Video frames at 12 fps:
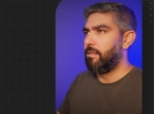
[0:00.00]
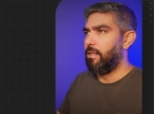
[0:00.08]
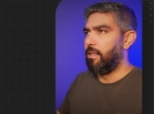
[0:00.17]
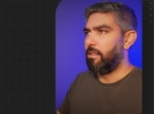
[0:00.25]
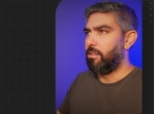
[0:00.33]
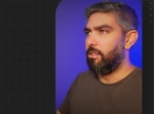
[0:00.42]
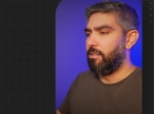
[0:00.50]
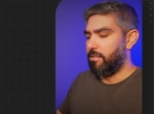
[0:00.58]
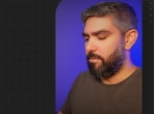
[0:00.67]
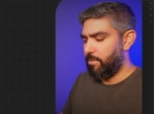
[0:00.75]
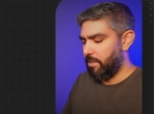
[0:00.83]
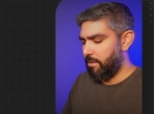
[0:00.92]
I'll call this
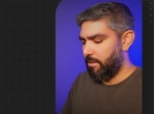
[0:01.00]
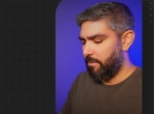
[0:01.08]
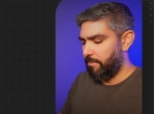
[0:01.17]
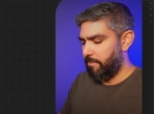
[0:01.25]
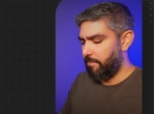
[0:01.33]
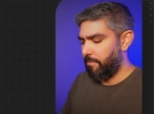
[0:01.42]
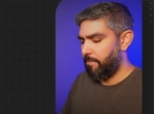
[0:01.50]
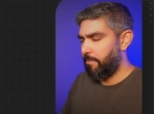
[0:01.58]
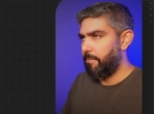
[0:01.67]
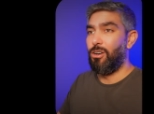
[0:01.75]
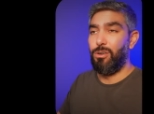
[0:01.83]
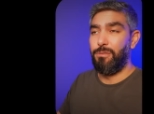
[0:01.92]
button.
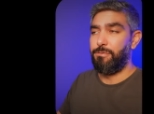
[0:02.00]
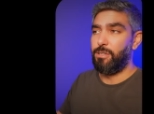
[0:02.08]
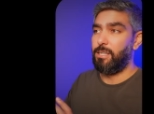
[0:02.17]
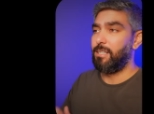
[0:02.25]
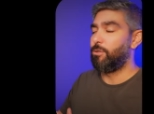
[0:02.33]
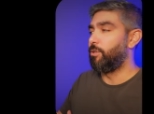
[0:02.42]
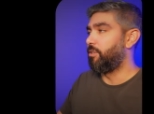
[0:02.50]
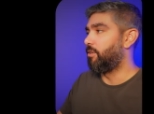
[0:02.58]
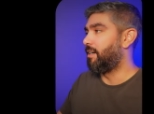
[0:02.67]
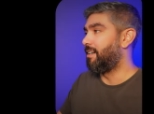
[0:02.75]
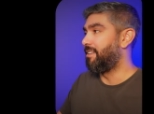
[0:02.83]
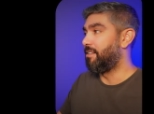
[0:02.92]
Uh, for liquid
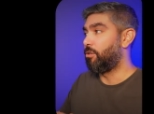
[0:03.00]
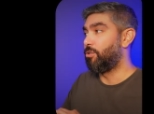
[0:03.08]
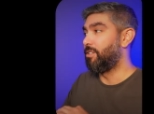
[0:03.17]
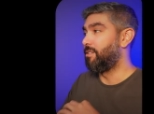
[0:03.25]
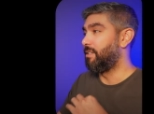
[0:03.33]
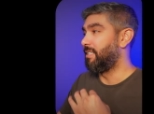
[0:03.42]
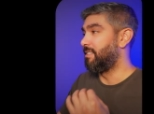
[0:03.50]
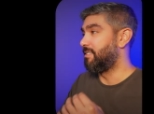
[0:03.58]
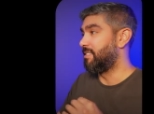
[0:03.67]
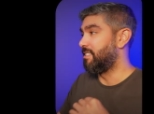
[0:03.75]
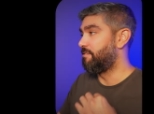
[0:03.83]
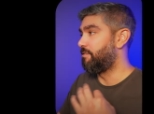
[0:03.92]
UI, the corner radius
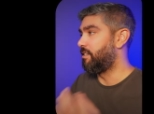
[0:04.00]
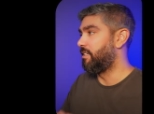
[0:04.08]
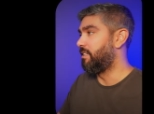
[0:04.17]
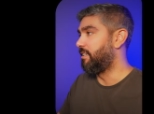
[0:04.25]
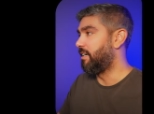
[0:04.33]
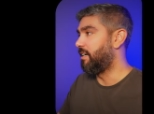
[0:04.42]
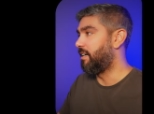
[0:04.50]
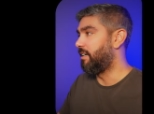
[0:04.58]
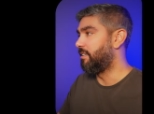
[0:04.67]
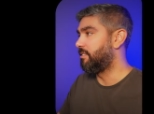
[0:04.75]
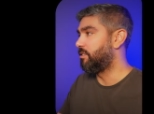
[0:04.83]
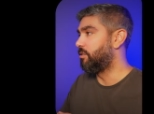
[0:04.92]
is very
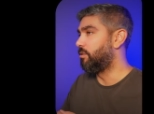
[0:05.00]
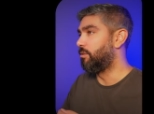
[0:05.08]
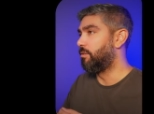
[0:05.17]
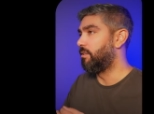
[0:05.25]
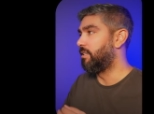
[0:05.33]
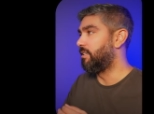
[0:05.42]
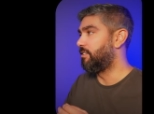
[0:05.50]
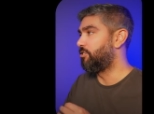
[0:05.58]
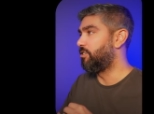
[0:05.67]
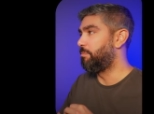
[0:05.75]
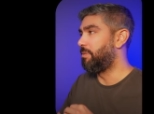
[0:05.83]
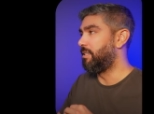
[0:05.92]
high, so it
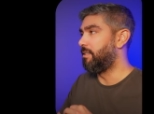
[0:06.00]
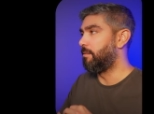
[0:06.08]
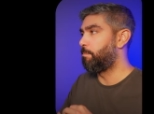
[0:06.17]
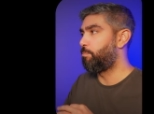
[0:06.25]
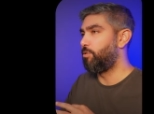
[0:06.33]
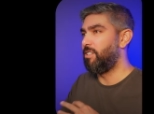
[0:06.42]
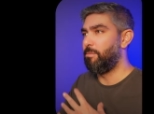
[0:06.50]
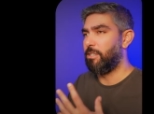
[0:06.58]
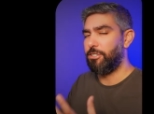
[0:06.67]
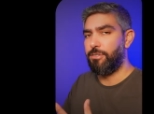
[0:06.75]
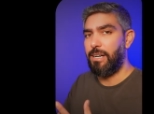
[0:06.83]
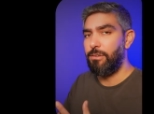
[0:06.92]
should be pretty
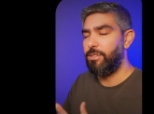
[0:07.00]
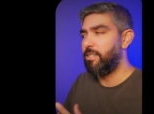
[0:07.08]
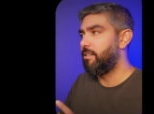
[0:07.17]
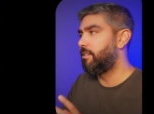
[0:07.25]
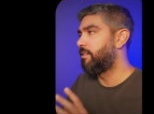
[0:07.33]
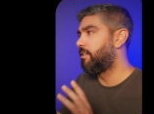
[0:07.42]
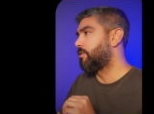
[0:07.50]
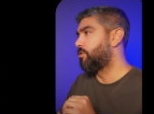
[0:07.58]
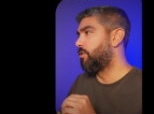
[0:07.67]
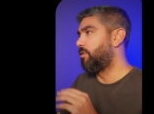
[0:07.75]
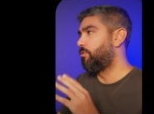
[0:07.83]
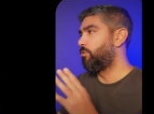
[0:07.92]
much rounded.
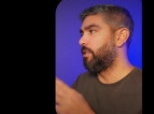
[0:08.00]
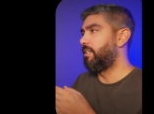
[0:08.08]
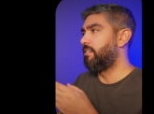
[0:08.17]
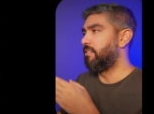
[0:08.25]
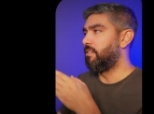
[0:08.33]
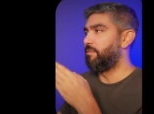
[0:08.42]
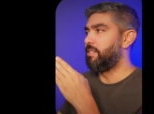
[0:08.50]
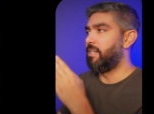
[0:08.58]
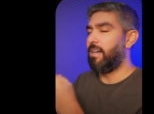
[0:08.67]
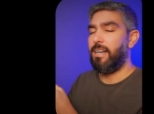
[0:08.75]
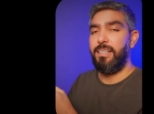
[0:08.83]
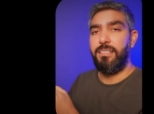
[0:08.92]
So the rule here, if the
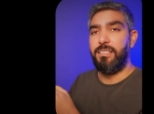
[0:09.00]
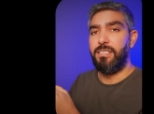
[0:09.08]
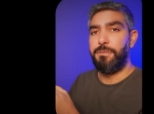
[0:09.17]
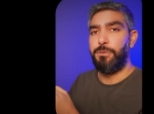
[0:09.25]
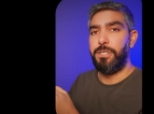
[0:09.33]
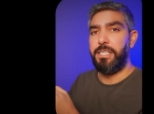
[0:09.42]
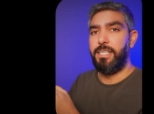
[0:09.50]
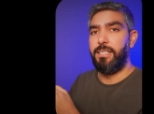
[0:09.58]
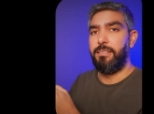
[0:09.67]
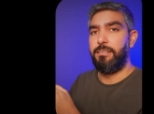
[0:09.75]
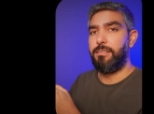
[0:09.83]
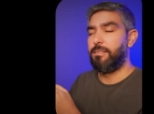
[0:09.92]
height is
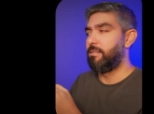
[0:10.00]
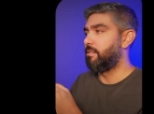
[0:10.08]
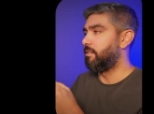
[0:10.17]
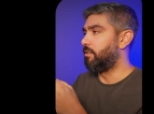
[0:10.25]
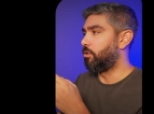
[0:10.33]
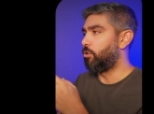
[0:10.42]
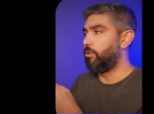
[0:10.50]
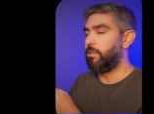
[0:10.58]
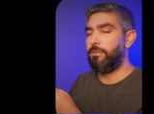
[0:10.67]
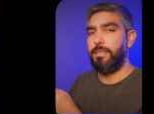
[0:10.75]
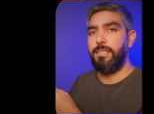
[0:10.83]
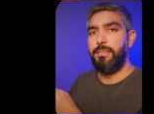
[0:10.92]
48, the corner
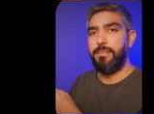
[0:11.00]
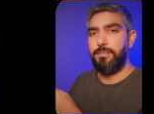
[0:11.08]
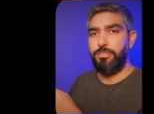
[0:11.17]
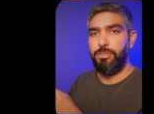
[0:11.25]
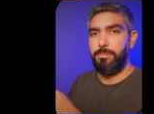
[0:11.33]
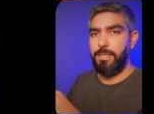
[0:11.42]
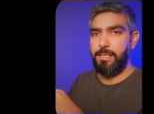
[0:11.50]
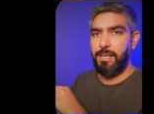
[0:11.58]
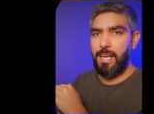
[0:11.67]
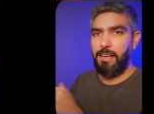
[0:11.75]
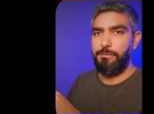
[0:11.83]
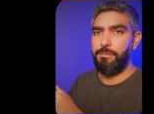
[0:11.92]
radius should be
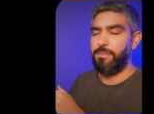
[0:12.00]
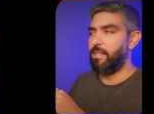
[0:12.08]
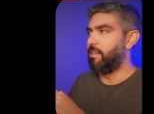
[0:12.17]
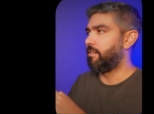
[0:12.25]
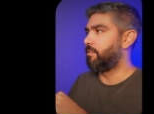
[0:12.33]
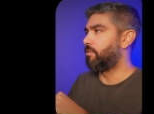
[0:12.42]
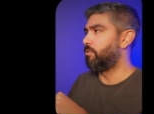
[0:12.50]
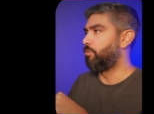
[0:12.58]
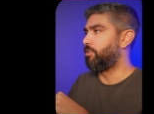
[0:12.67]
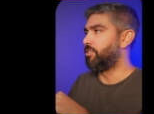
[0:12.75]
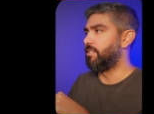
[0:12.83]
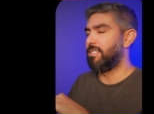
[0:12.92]
half of that,
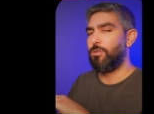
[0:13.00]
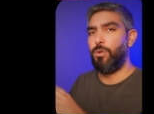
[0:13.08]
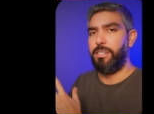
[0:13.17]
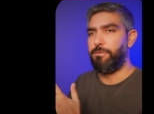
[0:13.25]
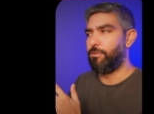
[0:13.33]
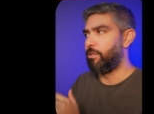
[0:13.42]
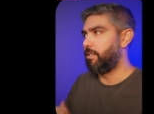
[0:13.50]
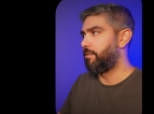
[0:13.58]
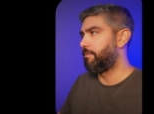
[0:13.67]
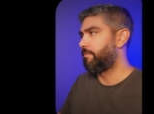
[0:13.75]
which is 24.